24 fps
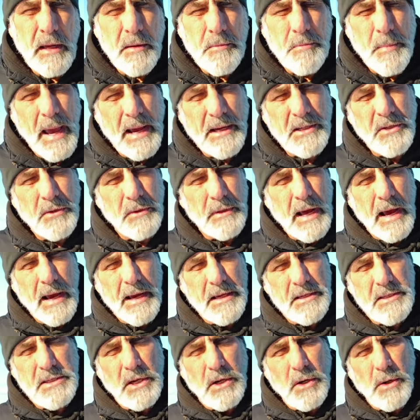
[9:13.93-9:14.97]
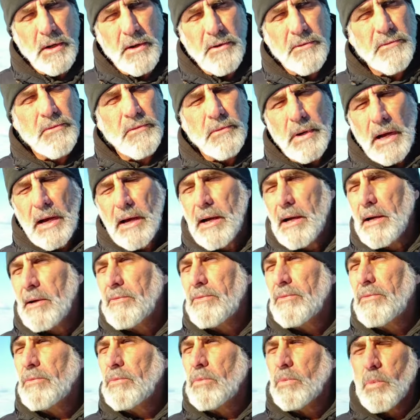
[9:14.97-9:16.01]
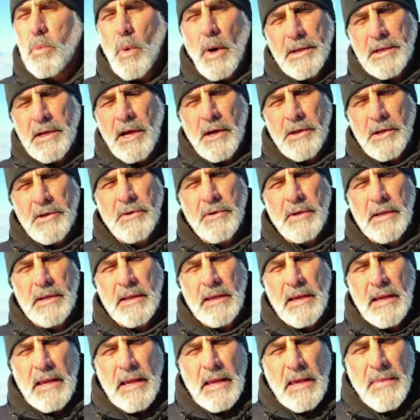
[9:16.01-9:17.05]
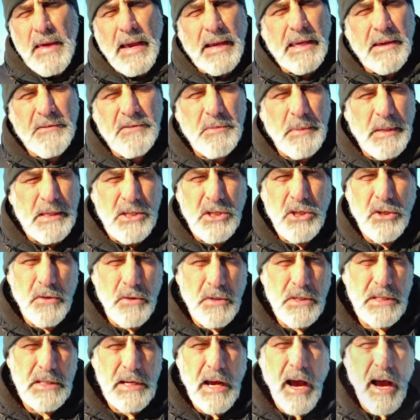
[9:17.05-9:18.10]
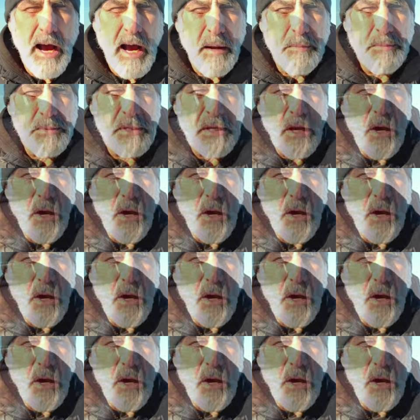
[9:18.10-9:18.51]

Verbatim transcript: back to an ISO of 100, that gives me 2 stops.